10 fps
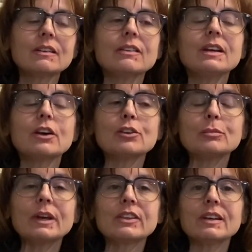than the other
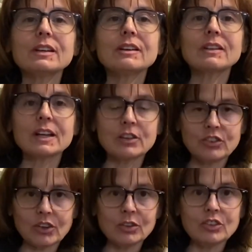method that I
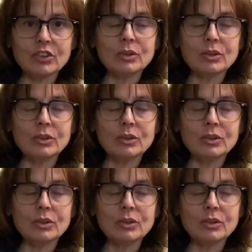showed